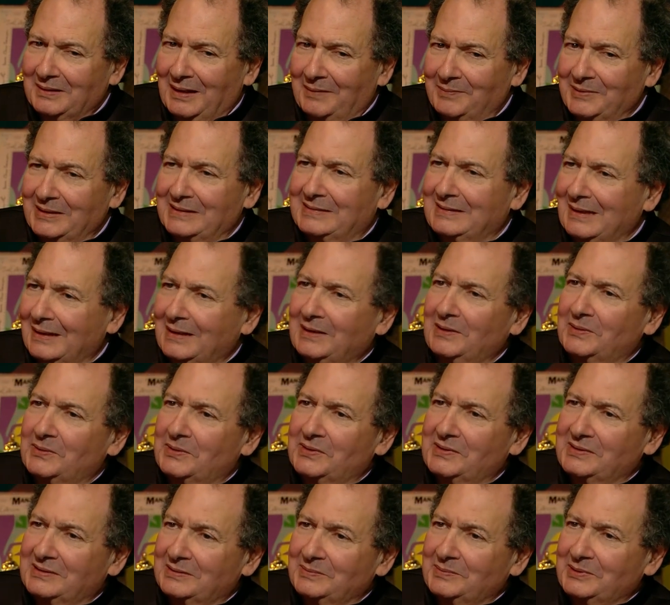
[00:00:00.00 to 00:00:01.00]
I mean,
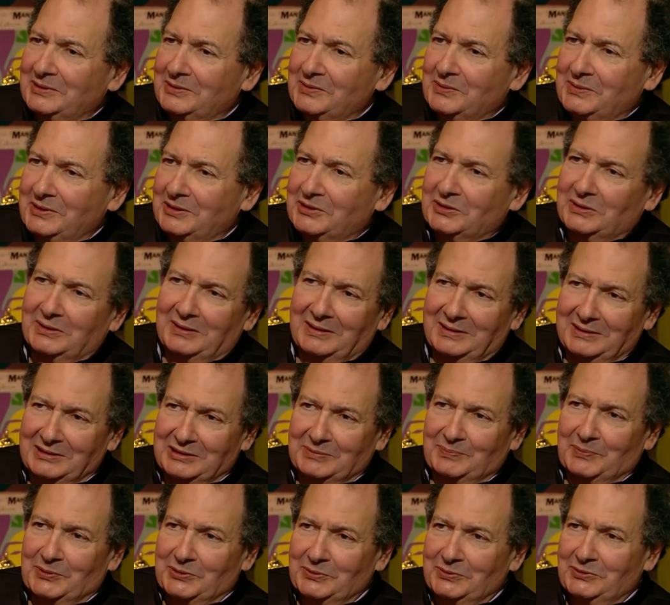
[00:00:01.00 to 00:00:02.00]
secularism in the region has
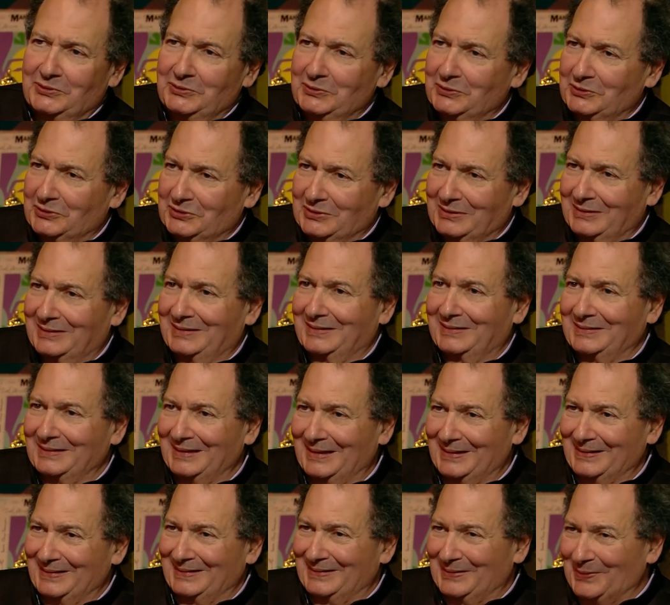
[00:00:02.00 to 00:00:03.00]
produced
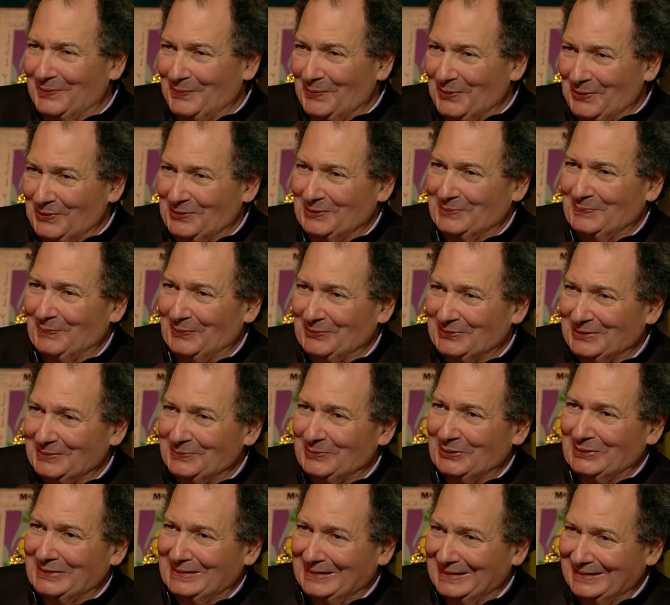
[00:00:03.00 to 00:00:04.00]
the worst
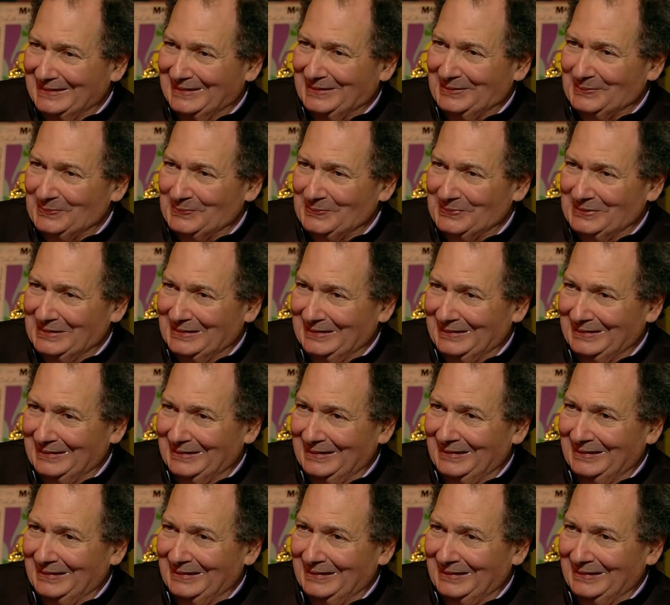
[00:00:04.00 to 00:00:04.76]
possible systems